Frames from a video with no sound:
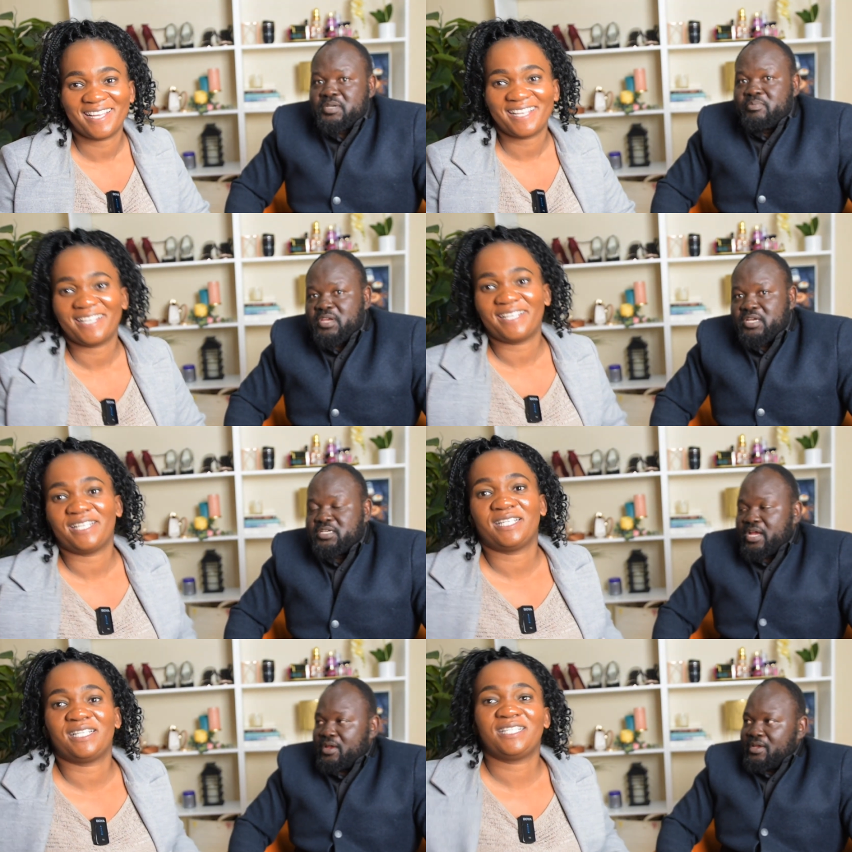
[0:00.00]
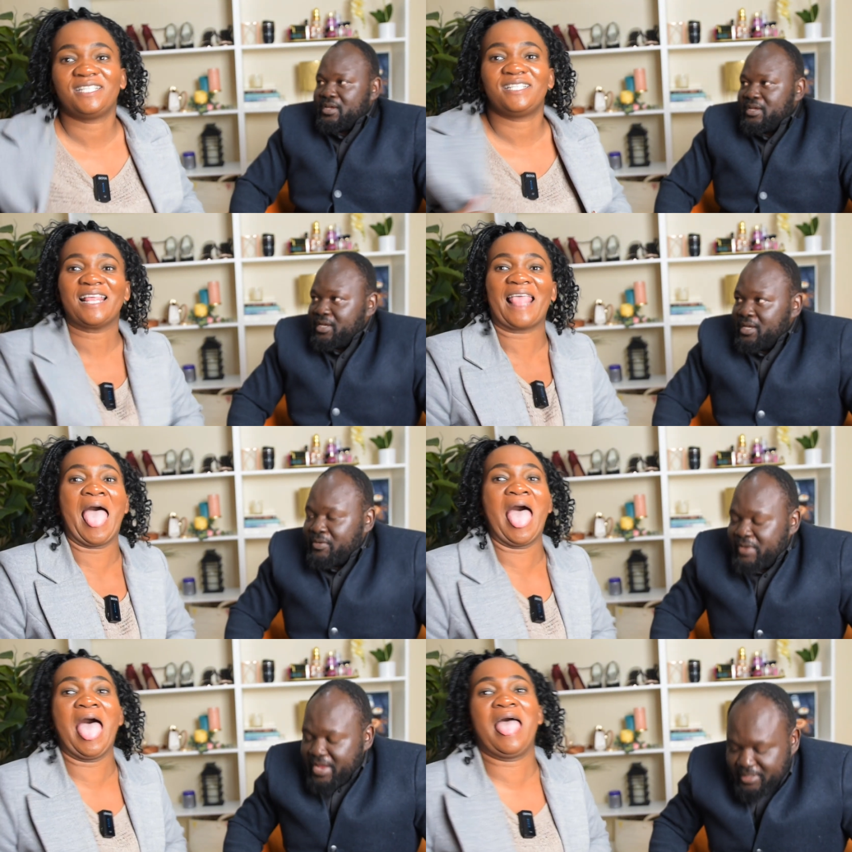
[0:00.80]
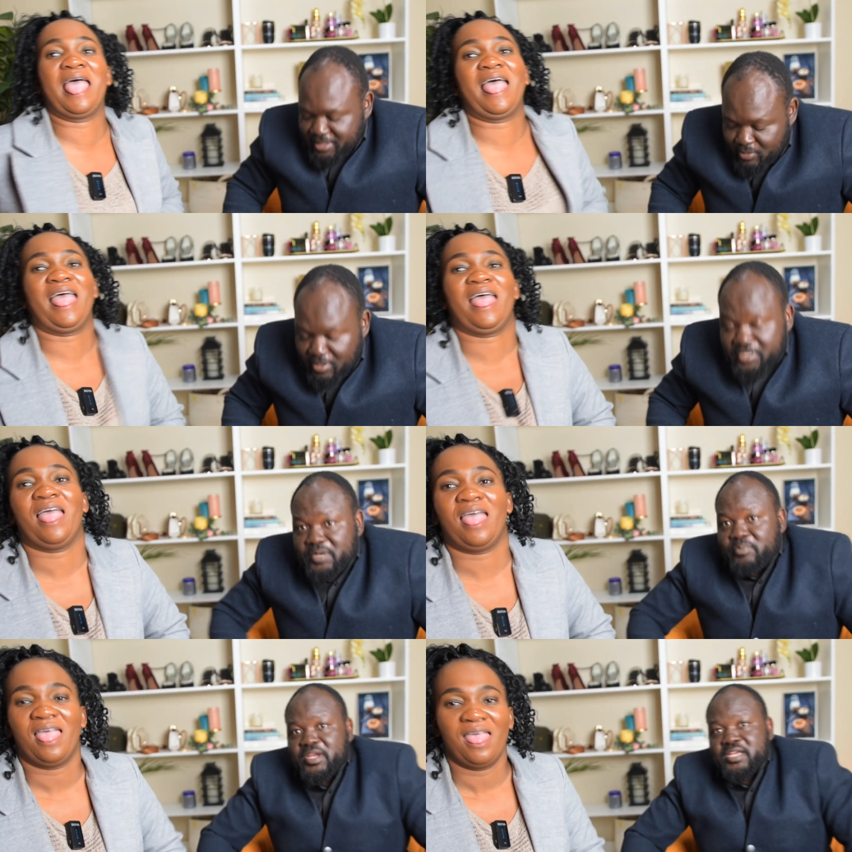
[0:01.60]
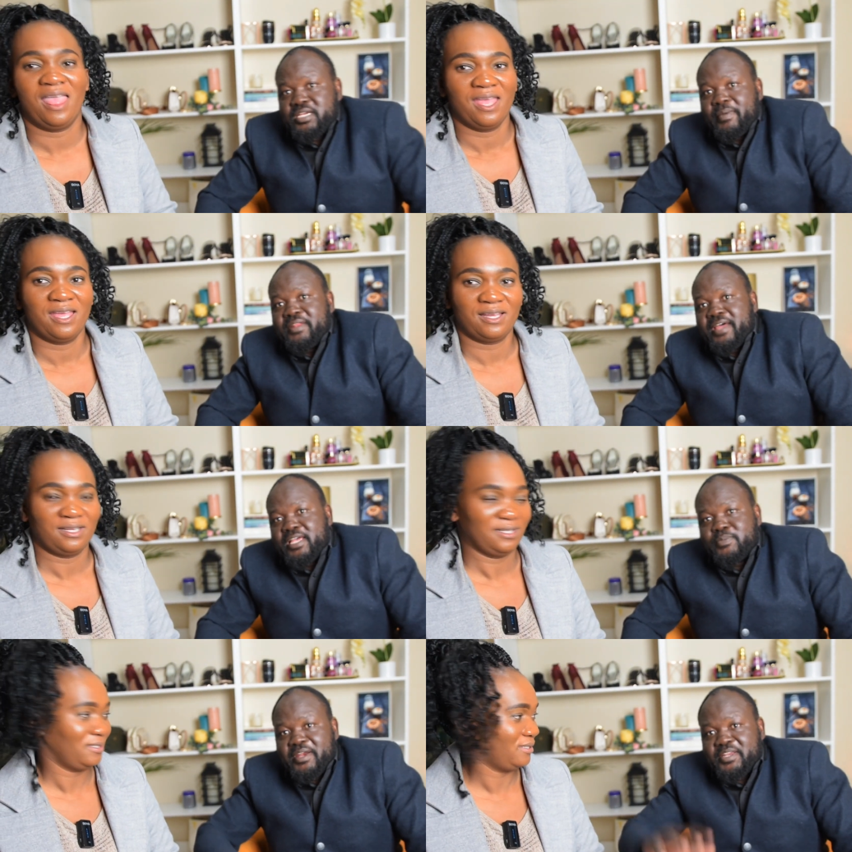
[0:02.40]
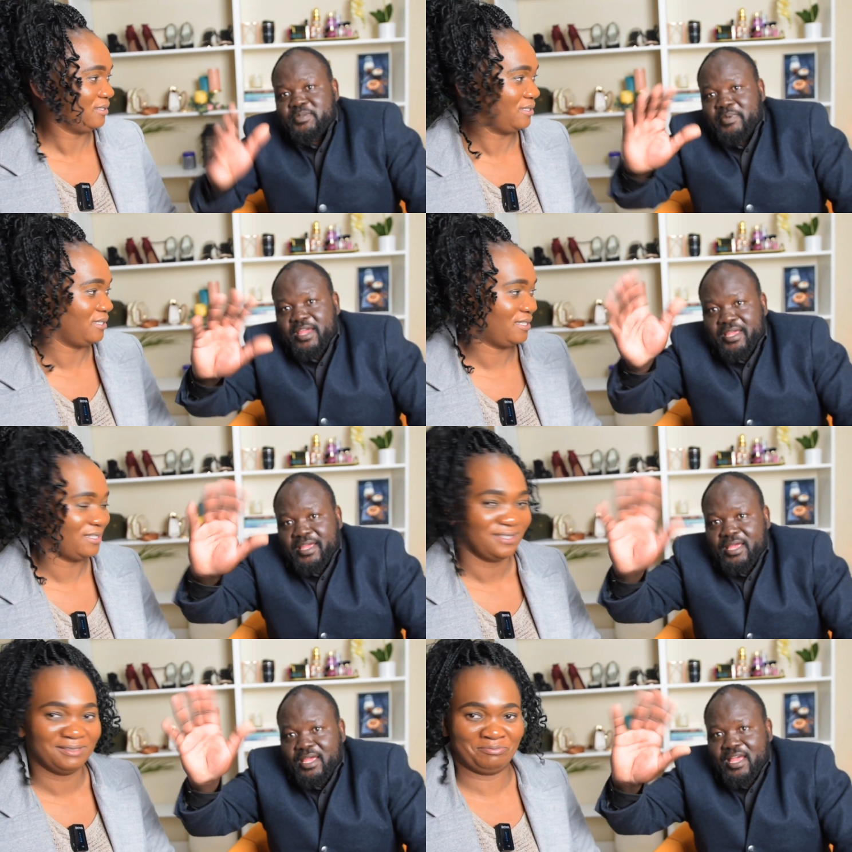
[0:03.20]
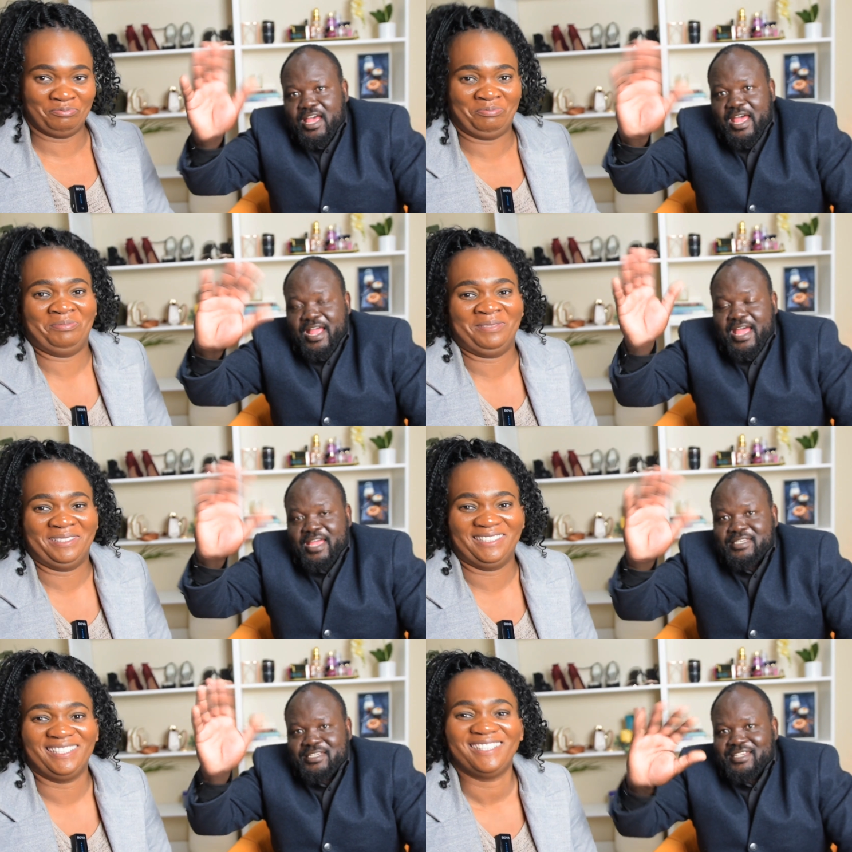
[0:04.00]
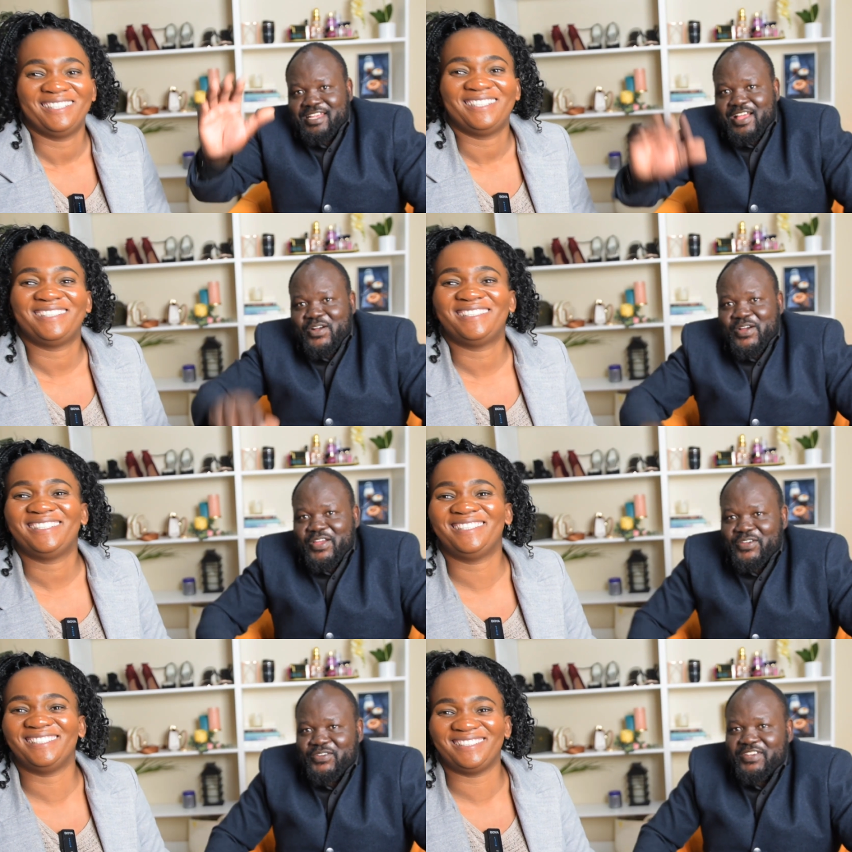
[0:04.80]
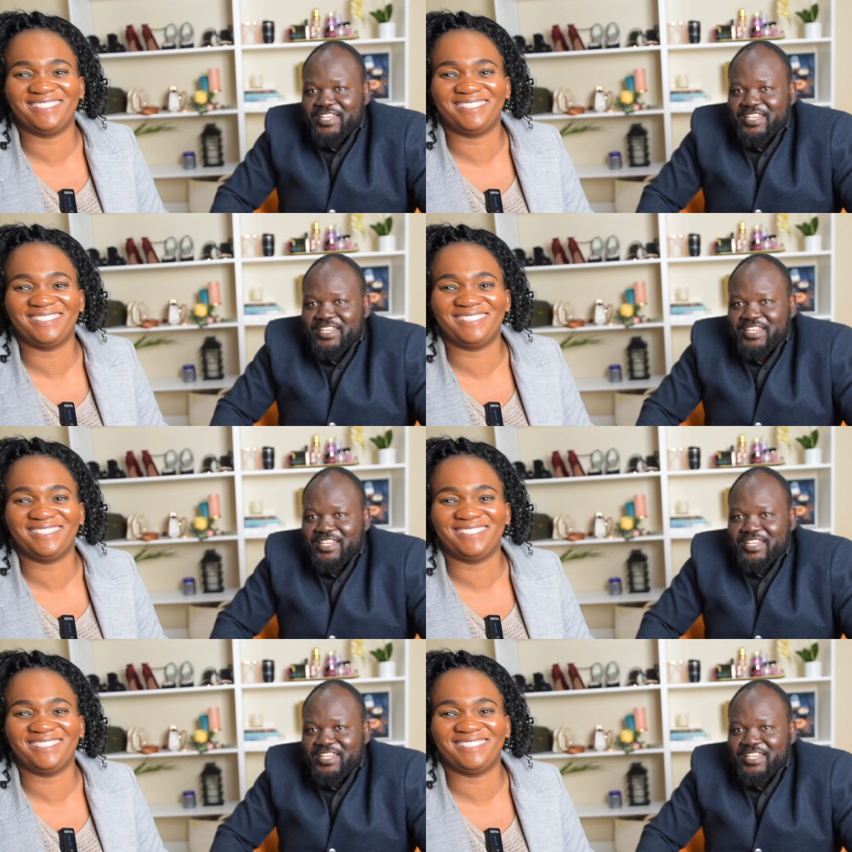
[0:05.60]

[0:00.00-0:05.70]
Speaker 1: in picture. he was not in picture, but the husband is back. Hi guys, how are you?